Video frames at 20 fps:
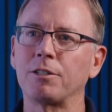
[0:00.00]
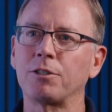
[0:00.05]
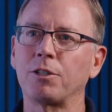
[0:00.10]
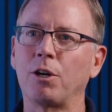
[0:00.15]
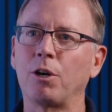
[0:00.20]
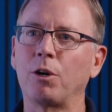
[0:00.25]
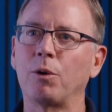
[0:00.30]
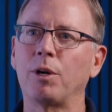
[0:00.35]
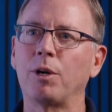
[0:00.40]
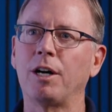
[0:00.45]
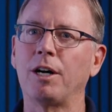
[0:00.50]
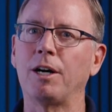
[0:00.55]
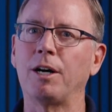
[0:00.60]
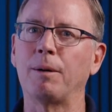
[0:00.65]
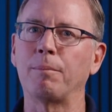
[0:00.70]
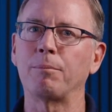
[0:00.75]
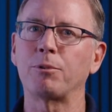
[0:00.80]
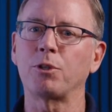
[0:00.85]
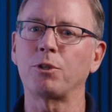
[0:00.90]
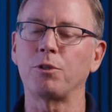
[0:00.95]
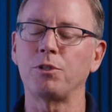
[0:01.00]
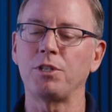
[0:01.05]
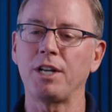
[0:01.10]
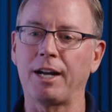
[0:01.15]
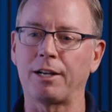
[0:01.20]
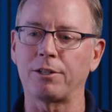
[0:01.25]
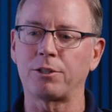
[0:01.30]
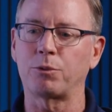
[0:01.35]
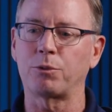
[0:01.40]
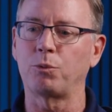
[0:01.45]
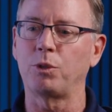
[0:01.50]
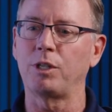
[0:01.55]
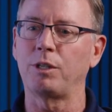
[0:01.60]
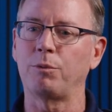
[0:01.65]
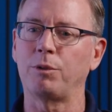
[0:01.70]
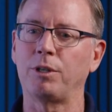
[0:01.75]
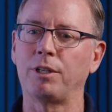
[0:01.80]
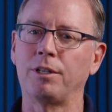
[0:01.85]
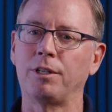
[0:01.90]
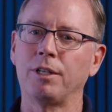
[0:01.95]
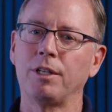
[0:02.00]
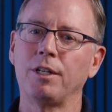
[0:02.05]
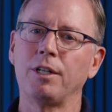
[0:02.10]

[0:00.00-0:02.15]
So yes, we would